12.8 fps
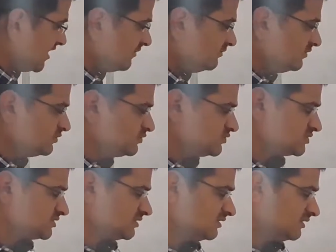have
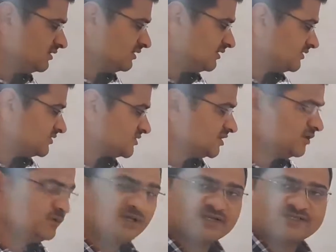used a
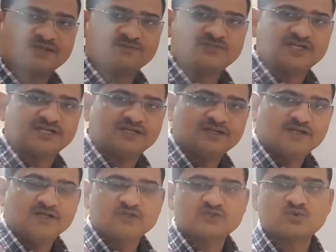singular subject.
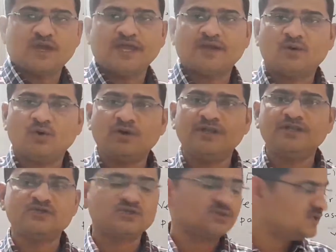So
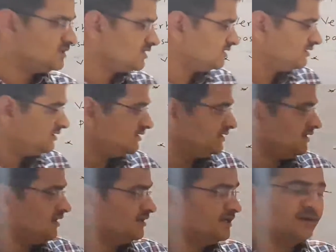according to the
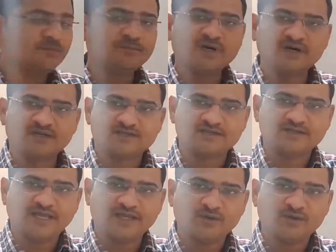number,